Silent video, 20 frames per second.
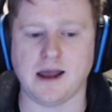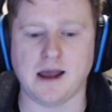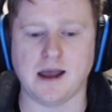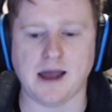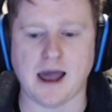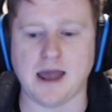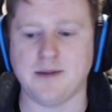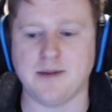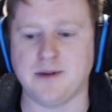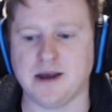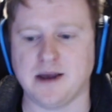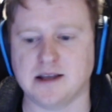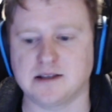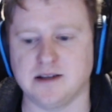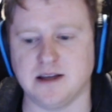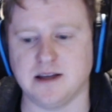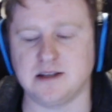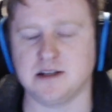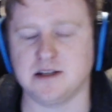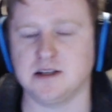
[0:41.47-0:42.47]
Apex
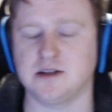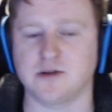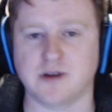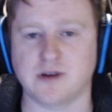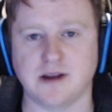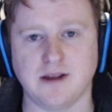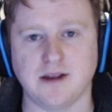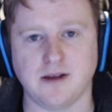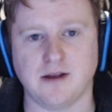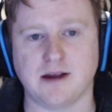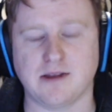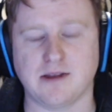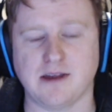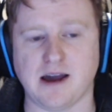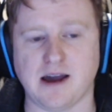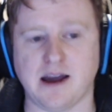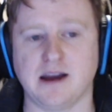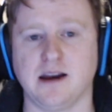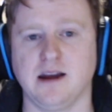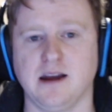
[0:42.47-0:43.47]
Legends or anything like
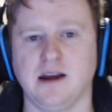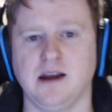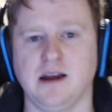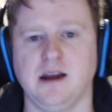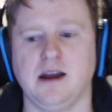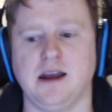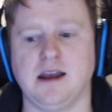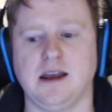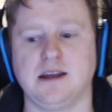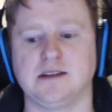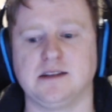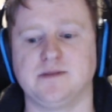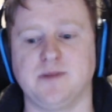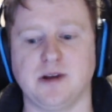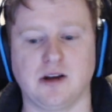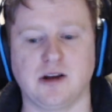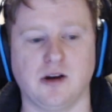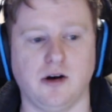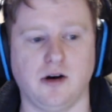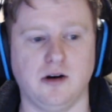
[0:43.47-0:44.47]
that is
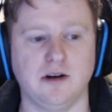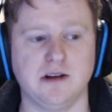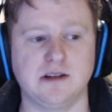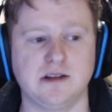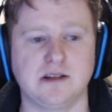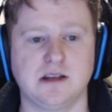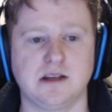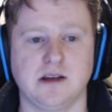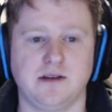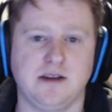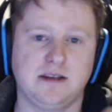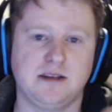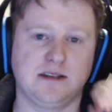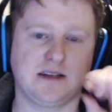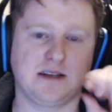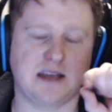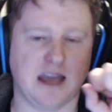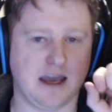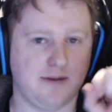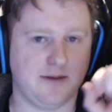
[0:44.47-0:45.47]
because this is
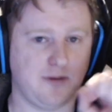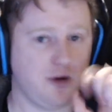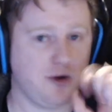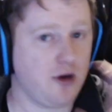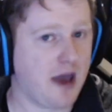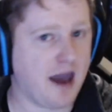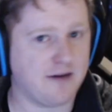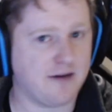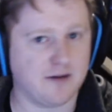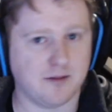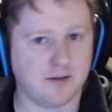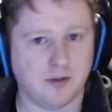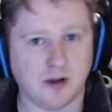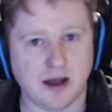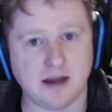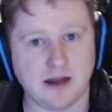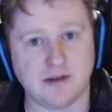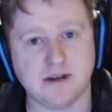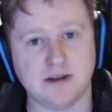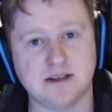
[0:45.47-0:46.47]
a game you haven't
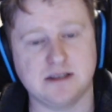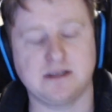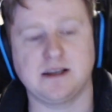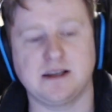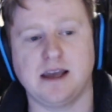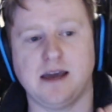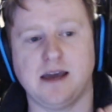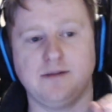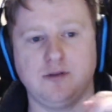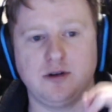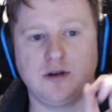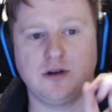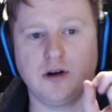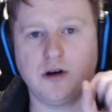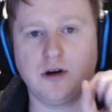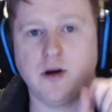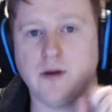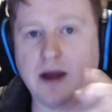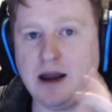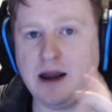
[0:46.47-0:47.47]
played. This is a game you
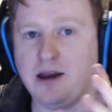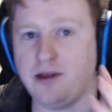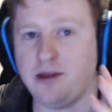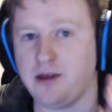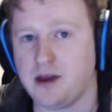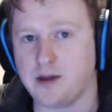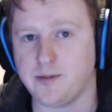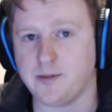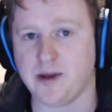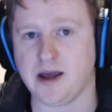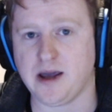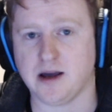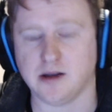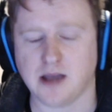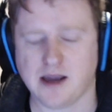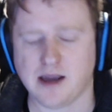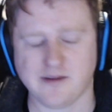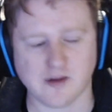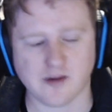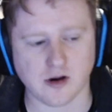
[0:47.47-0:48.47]
don't know anything about.
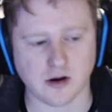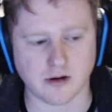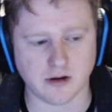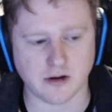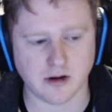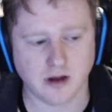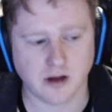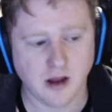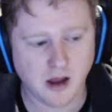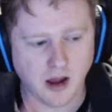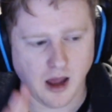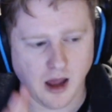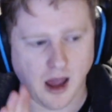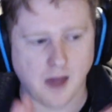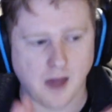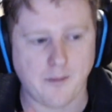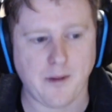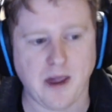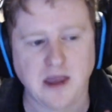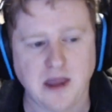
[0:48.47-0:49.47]
You haven't got an
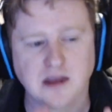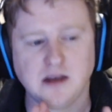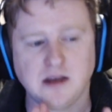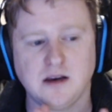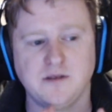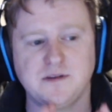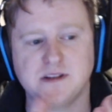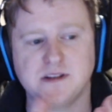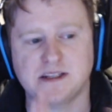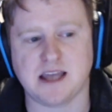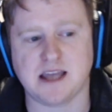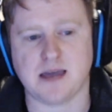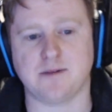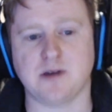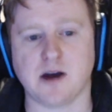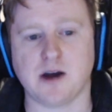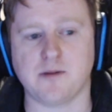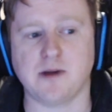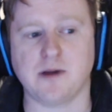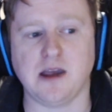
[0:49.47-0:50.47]
opinion of this game
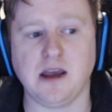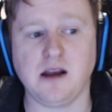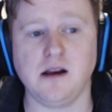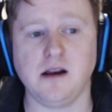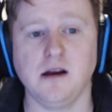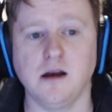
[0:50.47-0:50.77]
coming in,